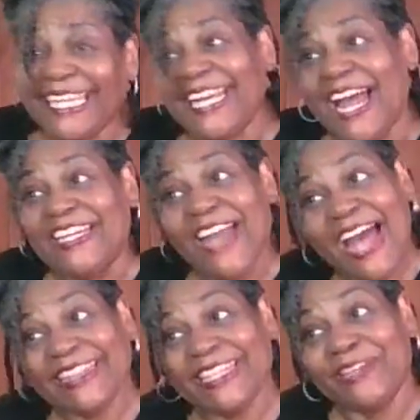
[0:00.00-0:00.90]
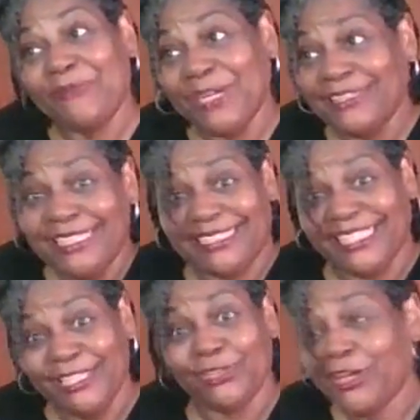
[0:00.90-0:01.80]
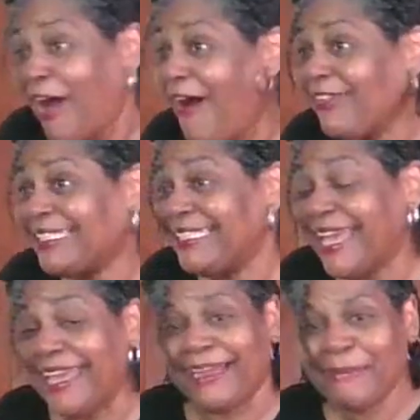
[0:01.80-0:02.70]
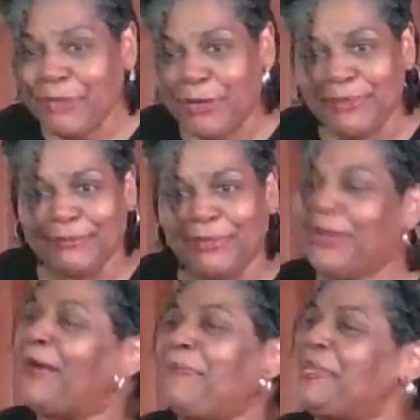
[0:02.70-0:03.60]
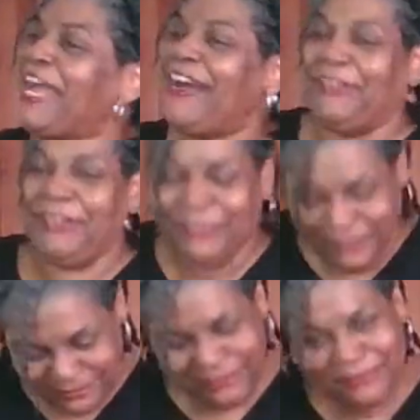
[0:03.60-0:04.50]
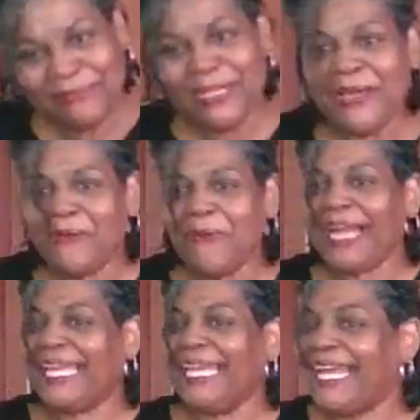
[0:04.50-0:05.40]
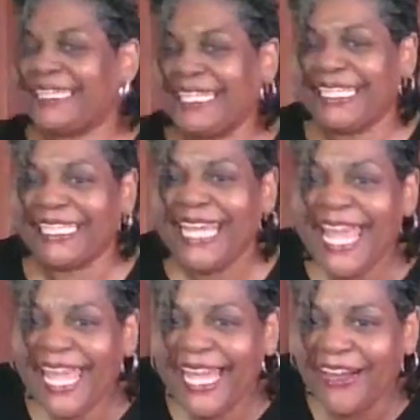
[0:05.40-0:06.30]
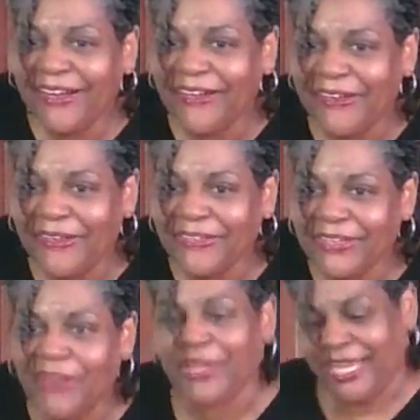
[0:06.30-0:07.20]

can I not think of what these things are called today? Come on, people, help me out. Why can't I think? Oh, oh,